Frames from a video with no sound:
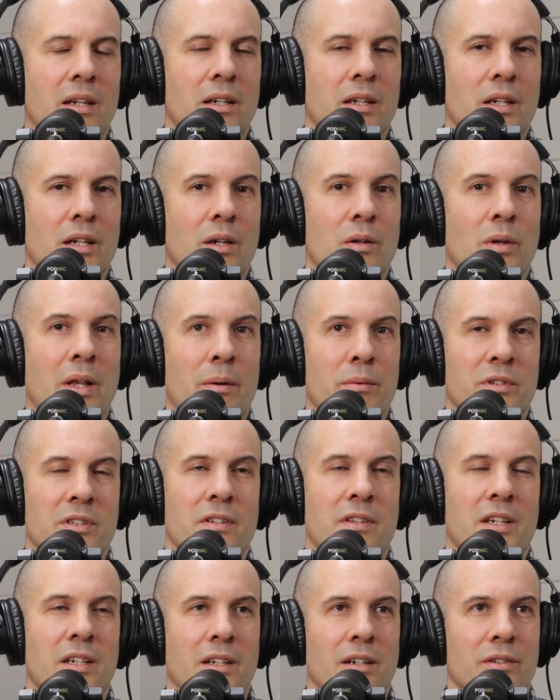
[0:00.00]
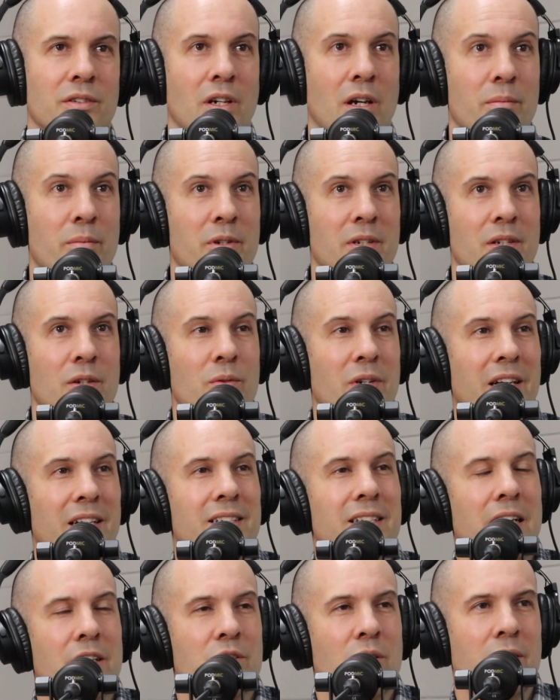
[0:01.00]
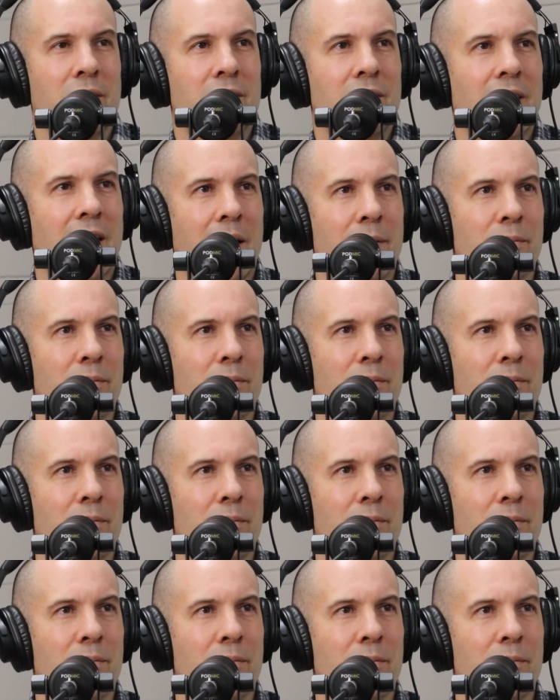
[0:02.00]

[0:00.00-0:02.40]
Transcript: Well, that was the thing I was hoping you were going to touch on.